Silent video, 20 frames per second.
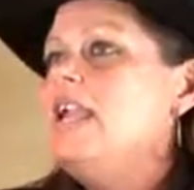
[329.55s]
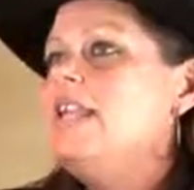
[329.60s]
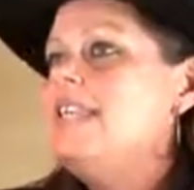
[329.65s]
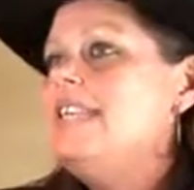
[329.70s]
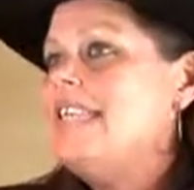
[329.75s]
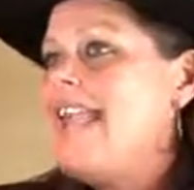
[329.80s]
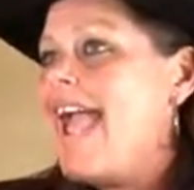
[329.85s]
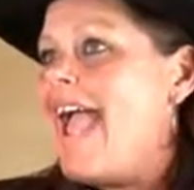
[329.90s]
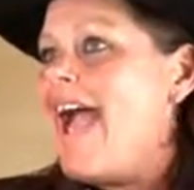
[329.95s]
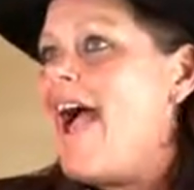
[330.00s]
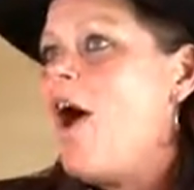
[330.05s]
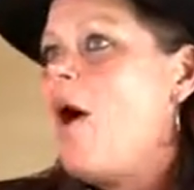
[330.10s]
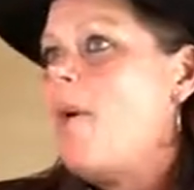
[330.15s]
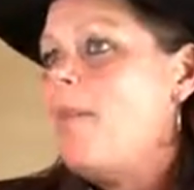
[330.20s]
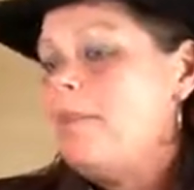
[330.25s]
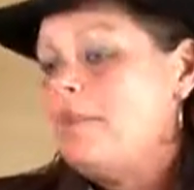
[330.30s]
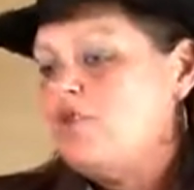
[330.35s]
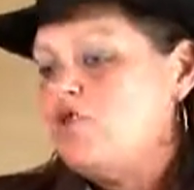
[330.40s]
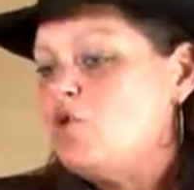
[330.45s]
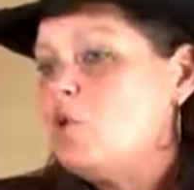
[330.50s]
Now,
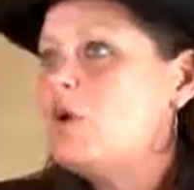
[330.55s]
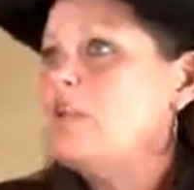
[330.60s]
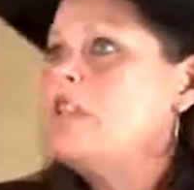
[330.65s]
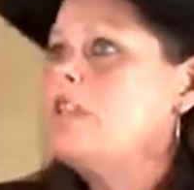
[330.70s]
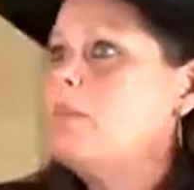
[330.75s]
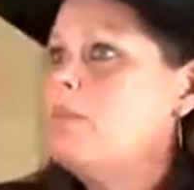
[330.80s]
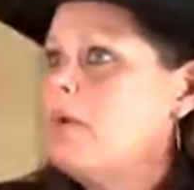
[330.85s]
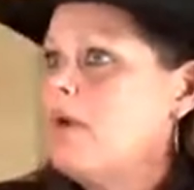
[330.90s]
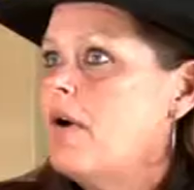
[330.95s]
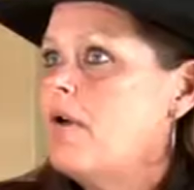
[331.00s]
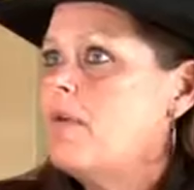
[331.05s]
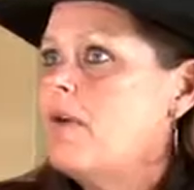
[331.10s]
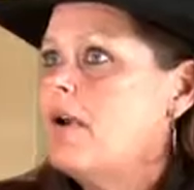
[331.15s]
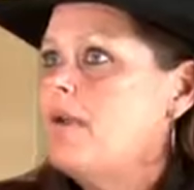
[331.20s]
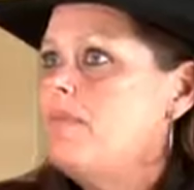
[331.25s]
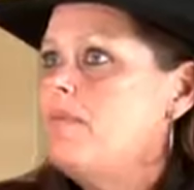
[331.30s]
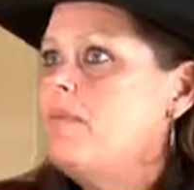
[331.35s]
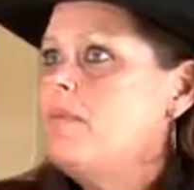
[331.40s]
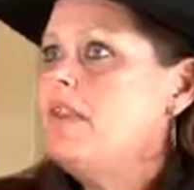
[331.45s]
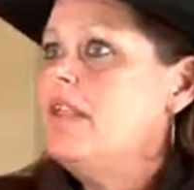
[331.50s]
between the
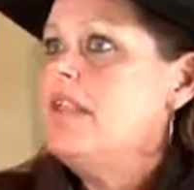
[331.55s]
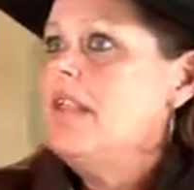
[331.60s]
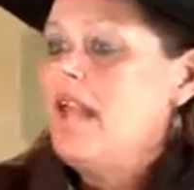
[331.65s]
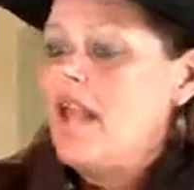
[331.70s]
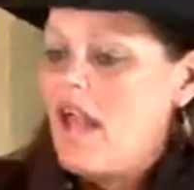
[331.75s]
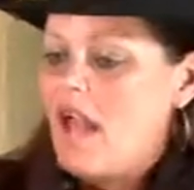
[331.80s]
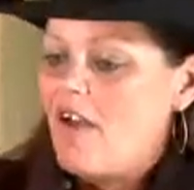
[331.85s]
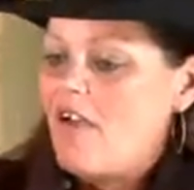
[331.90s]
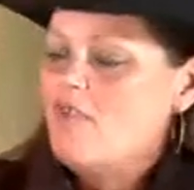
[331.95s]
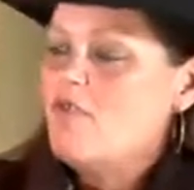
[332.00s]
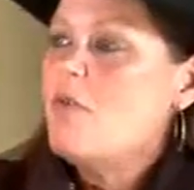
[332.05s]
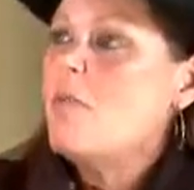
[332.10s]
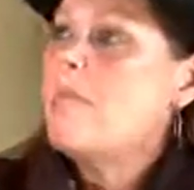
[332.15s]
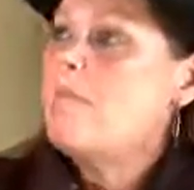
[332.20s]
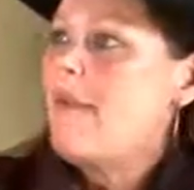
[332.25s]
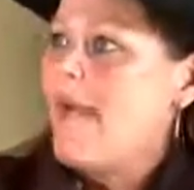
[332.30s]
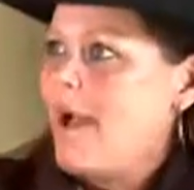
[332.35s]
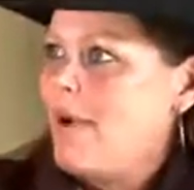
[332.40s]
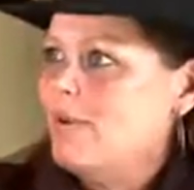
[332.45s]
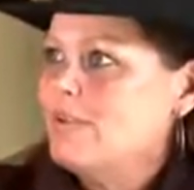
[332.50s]
program of
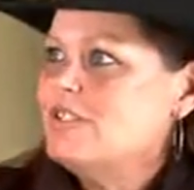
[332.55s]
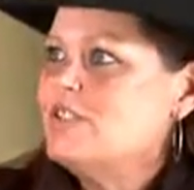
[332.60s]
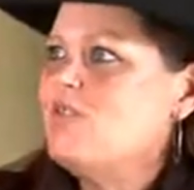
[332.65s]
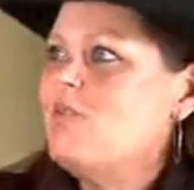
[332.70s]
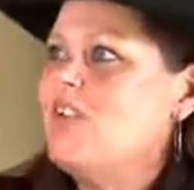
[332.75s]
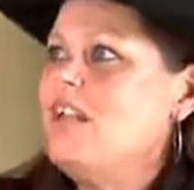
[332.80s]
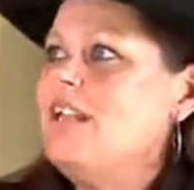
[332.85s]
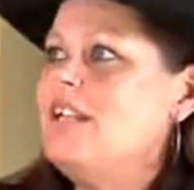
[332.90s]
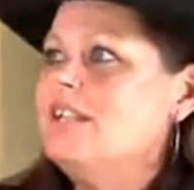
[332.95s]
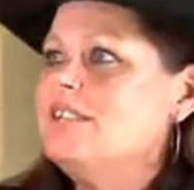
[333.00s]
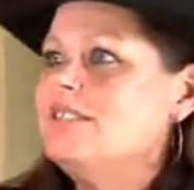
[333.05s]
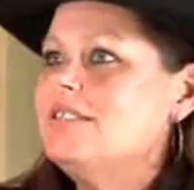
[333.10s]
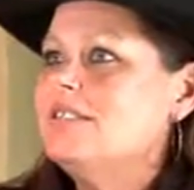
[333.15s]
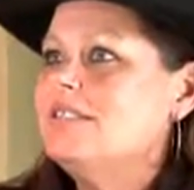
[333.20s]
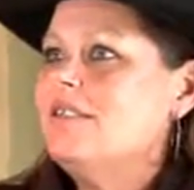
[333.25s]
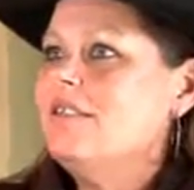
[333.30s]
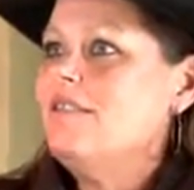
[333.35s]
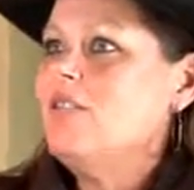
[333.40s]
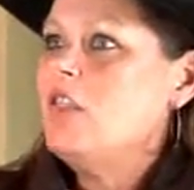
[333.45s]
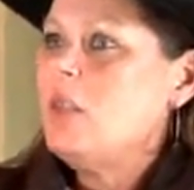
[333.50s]
balanced feed,
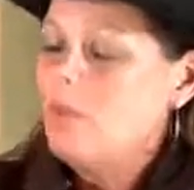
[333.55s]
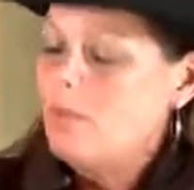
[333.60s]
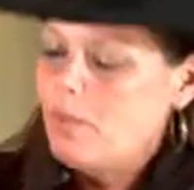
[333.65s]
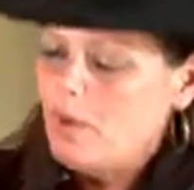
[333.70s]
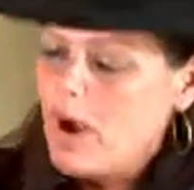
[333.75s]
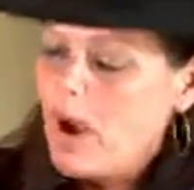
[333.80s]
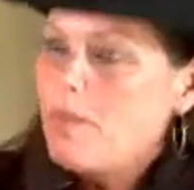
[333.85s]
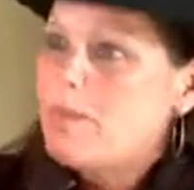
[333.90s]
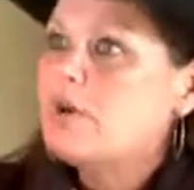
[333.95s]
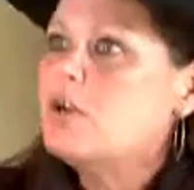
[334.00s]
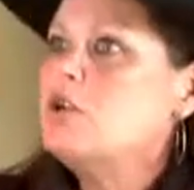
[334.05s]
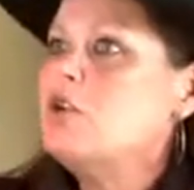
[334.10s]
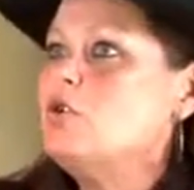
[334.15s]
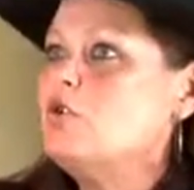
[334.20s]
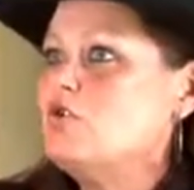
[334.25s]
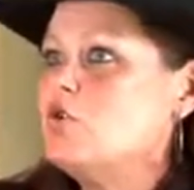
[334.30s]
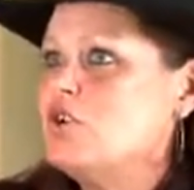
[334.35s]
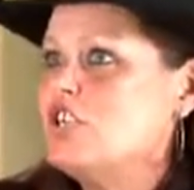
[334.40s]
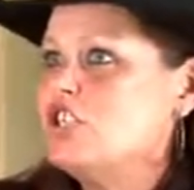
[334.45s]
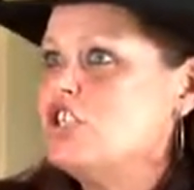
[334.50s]
proper
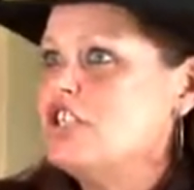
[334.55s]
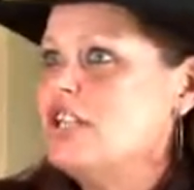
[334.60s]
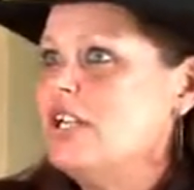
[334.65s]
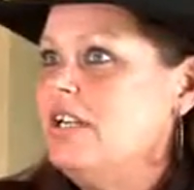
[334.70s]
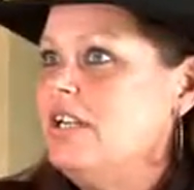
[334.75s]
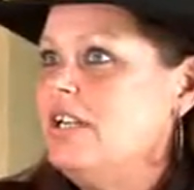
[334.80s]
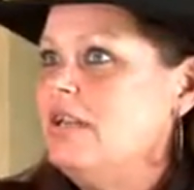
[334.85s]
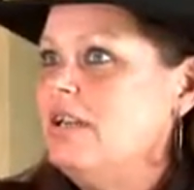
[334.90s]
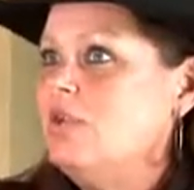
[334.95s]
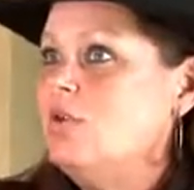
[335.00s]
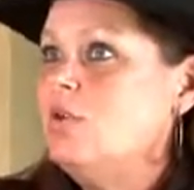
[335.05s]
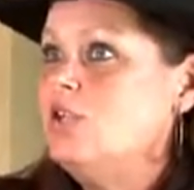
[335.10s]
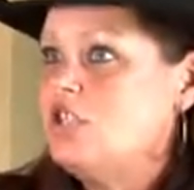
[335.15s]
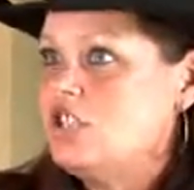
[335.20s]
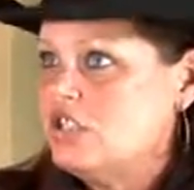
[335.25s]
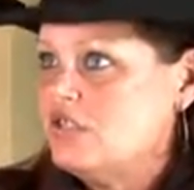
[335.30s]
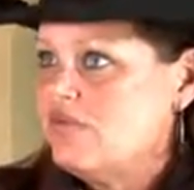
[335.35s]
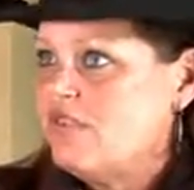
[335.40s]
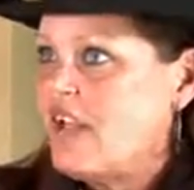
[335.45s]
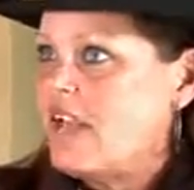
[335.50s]
nutrition,
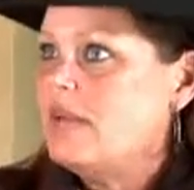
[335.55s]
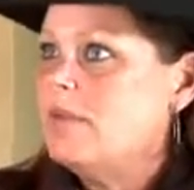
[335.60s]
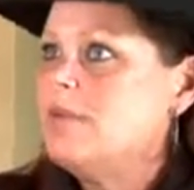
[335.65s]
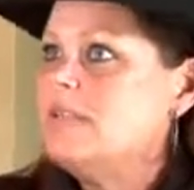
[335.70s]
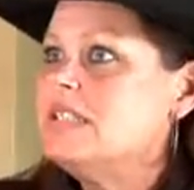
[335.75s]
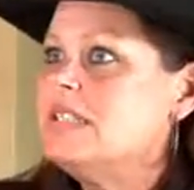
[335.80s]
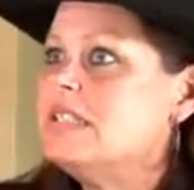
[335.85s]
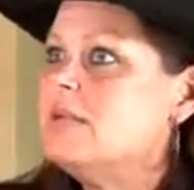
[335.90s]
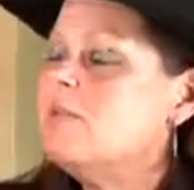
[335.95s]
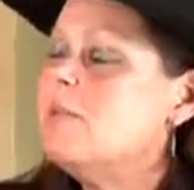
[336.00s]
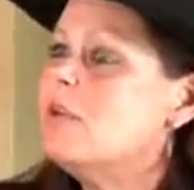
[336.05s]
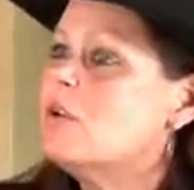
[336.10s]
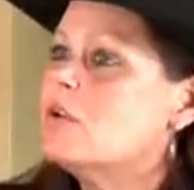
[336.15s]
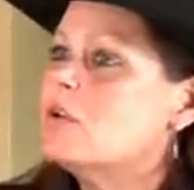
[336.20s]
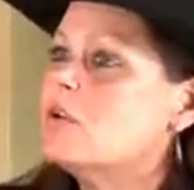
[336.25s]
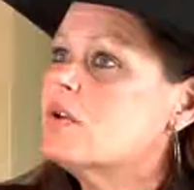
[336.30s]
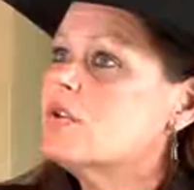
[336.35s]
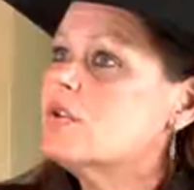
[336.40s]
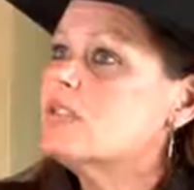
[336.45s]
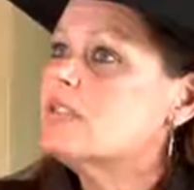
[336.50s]
which is vitamins and
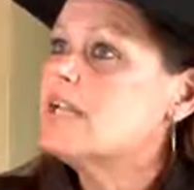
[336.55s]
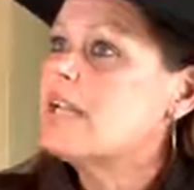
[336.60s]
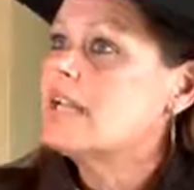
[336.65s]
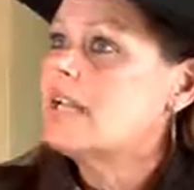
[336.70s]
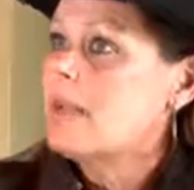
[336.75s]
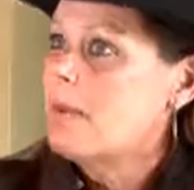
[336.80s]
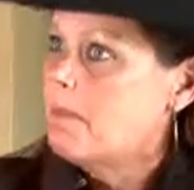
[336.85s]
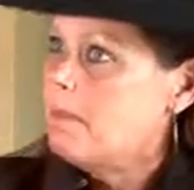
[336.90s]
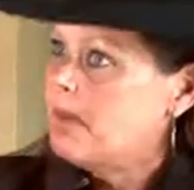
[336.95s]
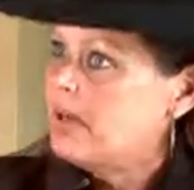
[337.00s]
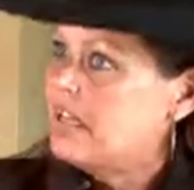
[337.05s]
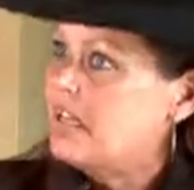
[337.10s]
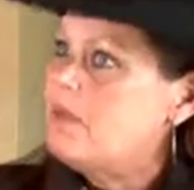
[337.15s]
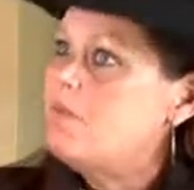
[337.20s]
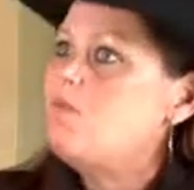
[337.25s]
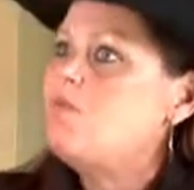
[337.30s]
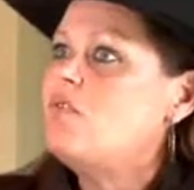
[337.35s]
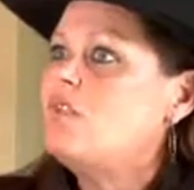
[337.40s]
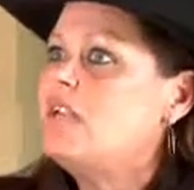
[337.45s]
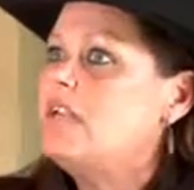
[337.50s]
minerals and
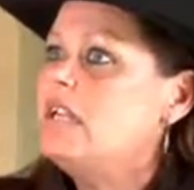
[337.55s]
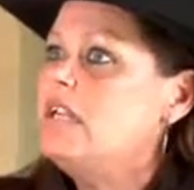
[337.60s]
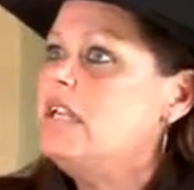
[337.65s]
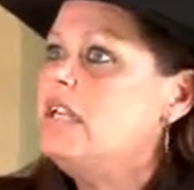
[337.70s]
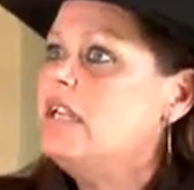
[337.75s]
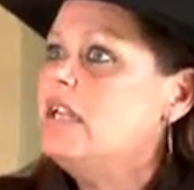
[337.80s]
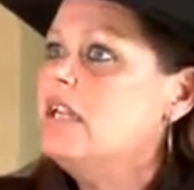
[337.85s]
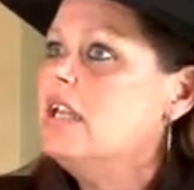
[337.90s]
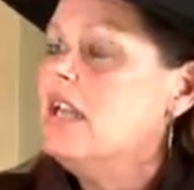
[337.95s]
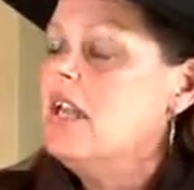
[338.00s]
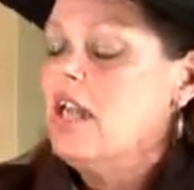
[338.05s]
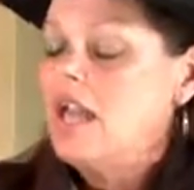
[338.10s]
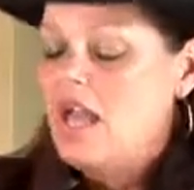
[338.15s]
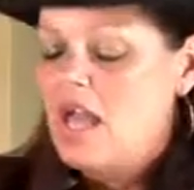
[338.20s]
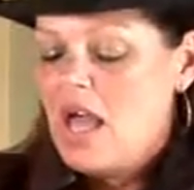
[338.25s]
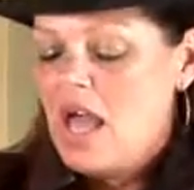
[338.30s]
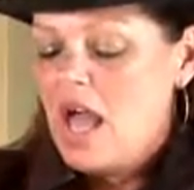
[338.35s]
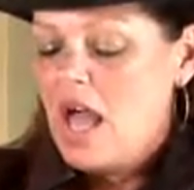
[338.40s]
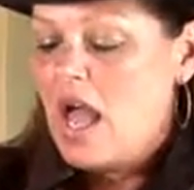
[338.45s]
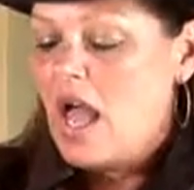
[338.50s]
complete feed,
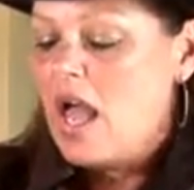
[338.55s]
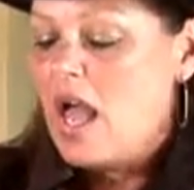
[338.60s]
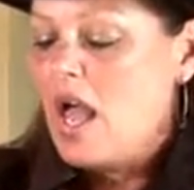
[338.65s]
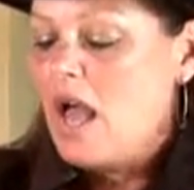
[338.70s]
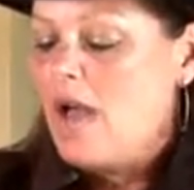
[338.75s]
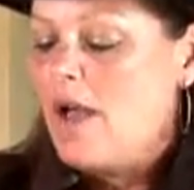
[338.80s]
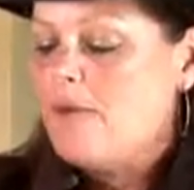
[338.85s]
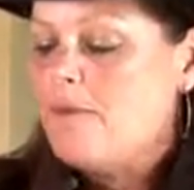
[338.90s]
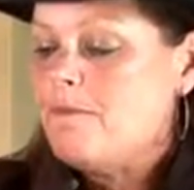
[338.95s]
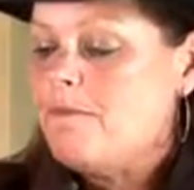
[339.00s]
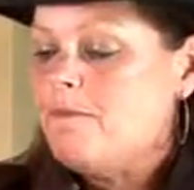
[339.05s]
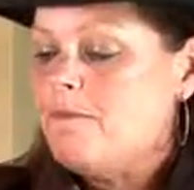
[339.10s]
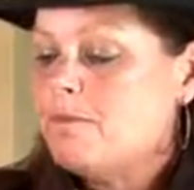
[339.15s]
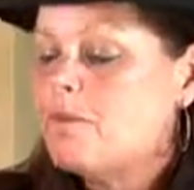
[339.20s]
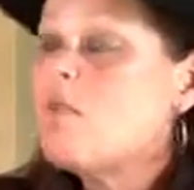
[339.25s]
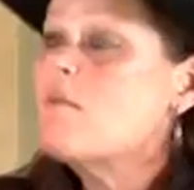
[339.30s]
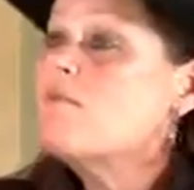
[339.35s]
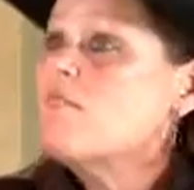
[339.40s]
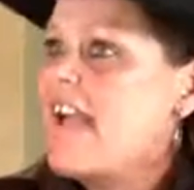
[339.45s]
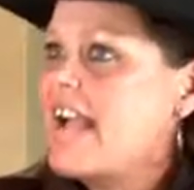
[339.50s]

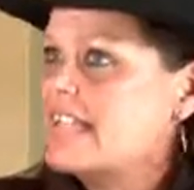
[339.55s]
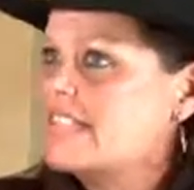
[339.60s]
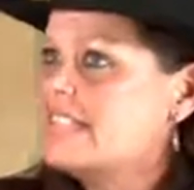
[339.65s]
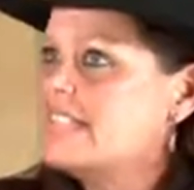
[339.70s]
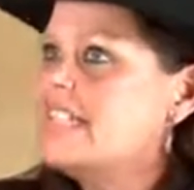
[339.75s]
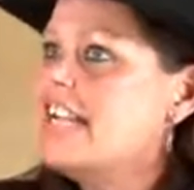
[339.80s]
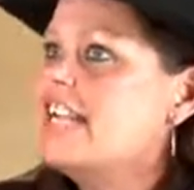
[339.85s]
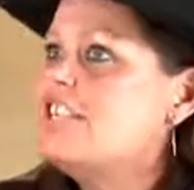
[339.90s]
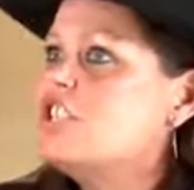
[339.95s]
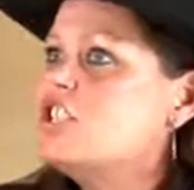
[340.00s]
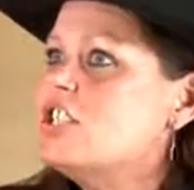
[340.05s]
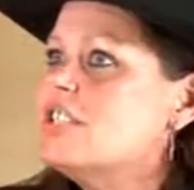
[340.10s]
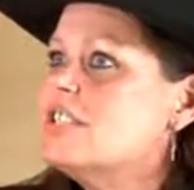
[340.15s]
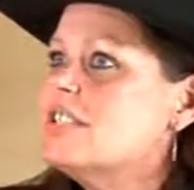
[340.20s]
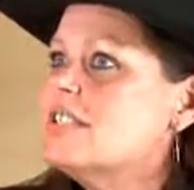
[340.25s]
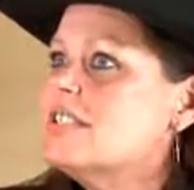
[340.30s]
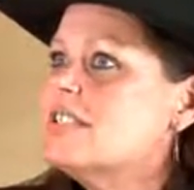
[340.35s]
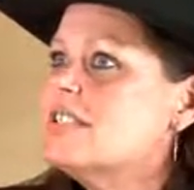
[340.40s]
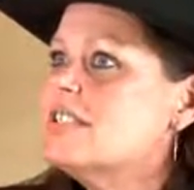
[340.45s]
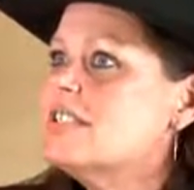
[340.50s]

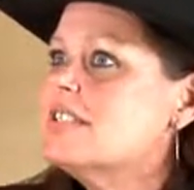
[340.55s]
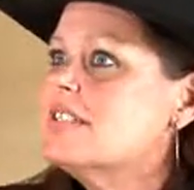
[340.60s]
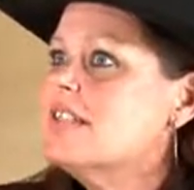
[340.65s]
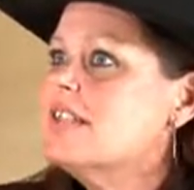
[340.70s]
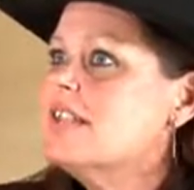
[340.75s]
vaccinations,